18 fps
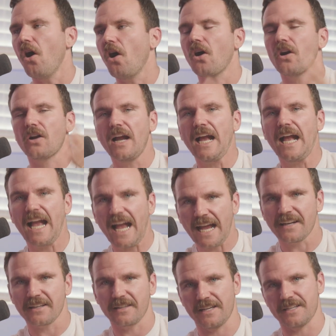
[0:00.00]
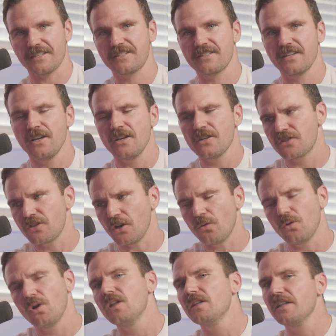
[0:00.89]
are endless.
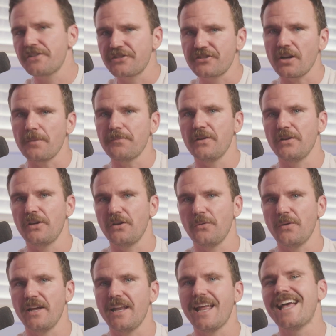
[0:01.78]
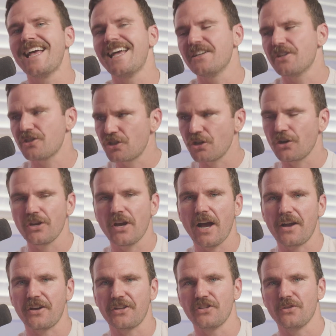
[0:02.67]
So let's jump into it and show
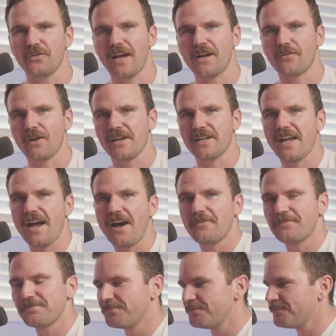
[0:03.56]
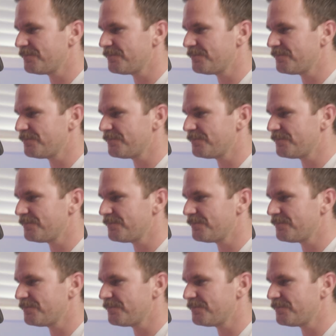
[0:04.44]
you how to do that right now.